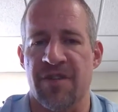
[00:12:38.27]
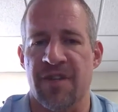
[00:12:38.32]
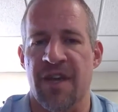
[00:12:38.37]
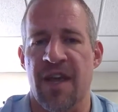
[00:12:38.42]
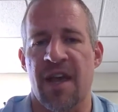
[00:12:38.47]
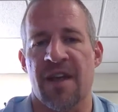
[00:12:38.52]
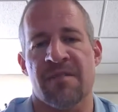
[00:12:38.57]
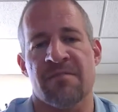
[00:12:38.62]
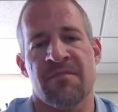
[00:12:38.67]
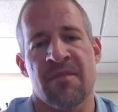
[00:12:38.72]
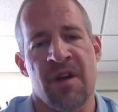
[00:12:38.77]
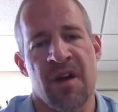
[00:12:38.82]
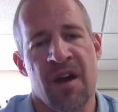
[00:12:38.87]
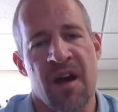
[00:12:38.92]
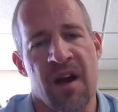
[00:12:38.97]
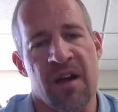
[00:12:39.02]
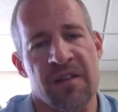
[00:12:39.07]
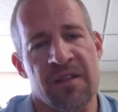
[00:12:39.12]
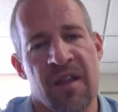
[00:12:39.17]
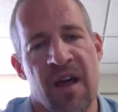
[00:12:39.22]
Again,
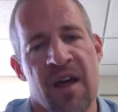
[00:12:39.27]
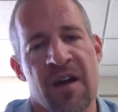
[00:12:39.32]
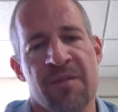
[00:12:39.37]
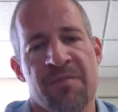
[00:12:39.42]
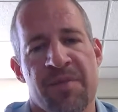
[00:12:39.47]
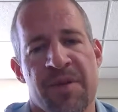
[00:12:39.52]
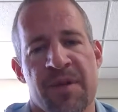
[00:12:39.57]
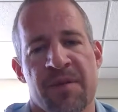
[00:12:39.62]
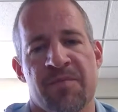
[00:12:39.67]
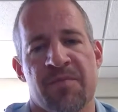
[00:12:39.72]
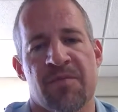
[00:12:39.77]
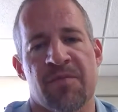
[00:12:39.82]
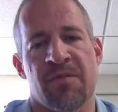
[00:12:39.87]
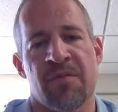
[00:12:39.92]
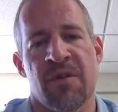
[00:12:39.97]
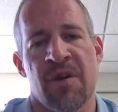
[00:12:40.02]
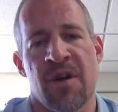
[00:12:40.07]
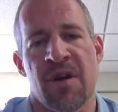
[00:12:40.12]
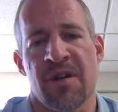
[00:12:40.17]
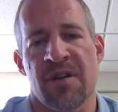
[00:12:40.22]
a lot of
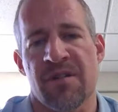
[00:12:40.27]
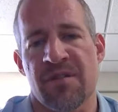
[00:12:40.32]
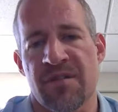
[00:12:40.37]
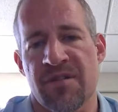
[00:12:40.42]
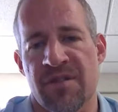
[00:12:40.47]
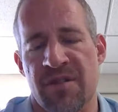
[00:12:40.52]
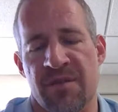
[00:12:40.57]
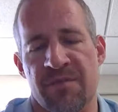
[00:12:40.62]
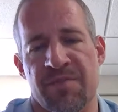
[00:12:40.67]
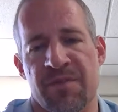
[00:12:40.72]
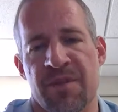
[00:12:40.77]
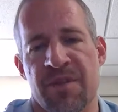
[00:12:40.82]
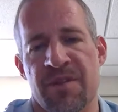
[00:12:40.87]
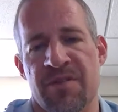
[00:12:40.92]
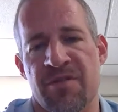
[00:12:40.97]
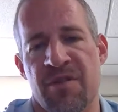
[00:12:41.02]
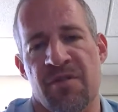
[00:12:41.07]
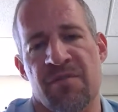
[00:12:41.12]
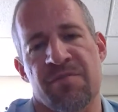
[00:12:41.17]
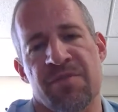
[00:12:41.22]
people simply
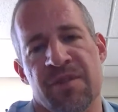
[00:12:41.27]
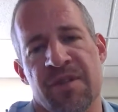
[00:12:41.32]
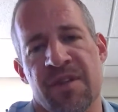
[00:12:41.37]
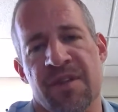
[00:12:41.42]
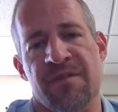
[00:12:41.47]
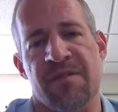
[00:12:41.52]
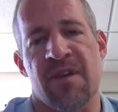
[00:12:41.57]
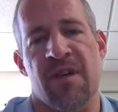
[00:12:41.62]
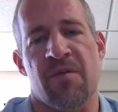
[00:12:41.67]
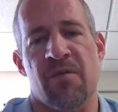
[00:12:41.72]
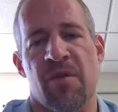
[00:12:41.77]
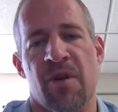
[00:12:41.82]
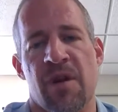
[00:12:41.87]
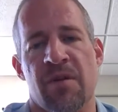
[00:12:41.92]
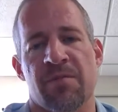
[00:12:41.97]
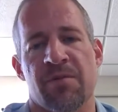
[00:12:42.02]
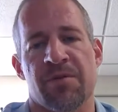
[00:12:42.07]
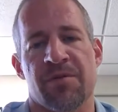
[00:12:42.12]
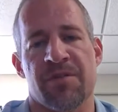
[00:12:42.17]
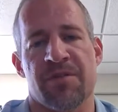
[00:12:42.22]
don't believe that we're
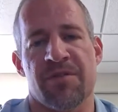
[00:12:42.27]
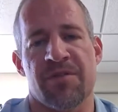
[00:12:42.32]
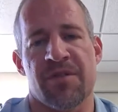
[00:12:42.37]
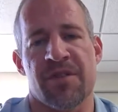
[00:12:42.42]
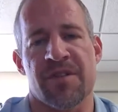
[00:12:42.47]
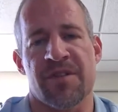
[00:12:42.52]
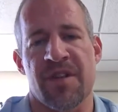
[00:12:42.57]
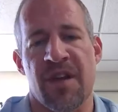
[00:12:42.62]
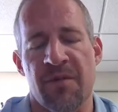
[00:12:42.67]
able to do this.